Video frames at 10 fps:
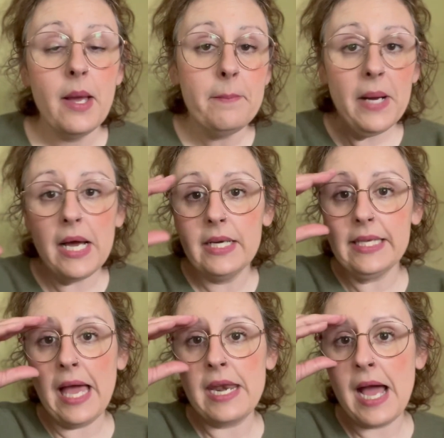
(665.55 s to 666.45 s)
But
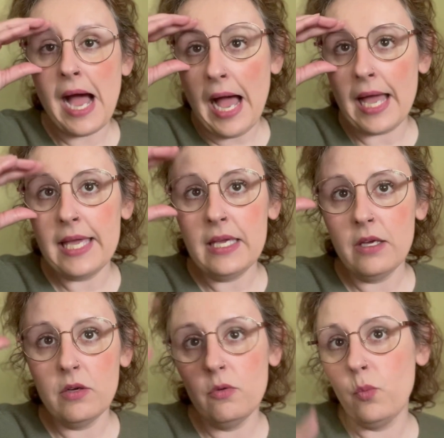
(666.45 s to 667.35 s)
again, I
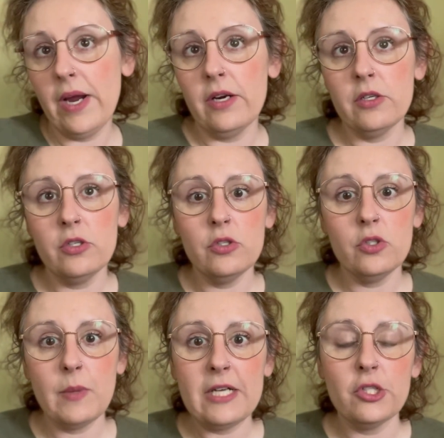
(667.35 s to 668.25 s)
wear
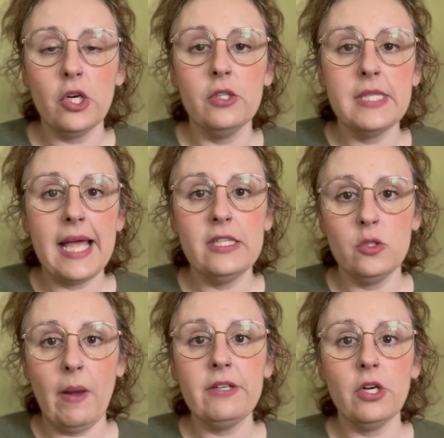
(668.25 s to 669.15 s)
sweatshirts and
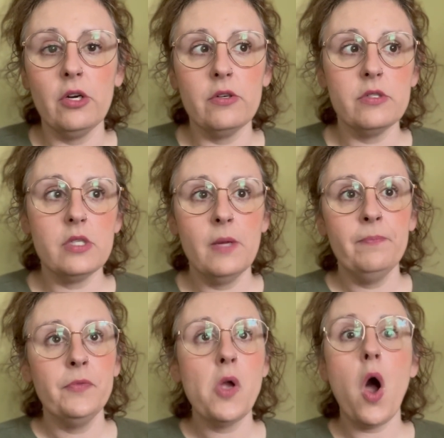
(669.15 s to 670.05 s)
sweaters
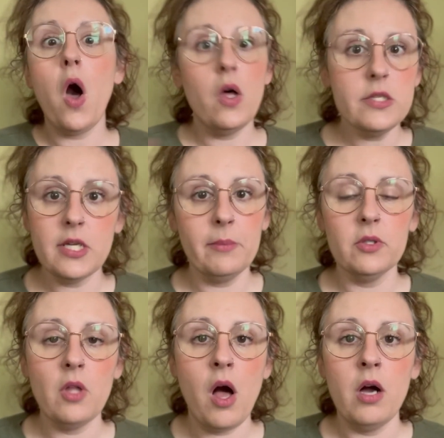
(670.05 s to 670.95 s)
all summer
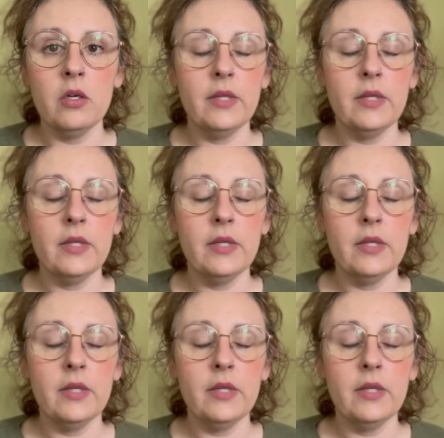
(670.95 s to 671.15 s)
long.